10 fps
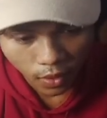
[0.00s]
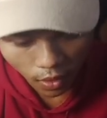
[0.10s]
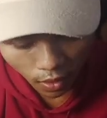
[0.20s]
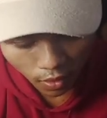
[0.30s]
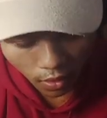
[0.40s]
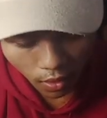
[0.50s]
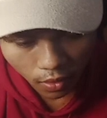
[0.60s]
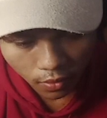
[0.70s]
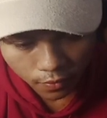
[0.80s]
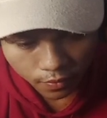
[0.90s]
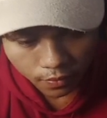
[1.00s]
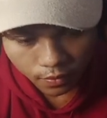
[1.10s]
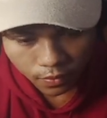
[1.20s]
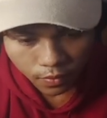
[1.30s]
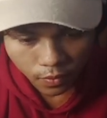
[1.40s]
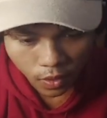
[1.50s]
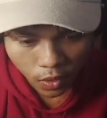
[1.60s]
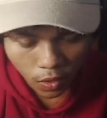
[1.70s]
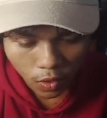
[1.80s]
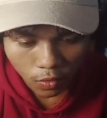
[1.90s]
And then
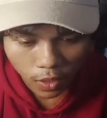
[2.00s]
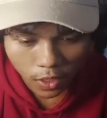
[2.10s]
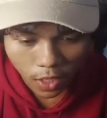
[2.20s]
in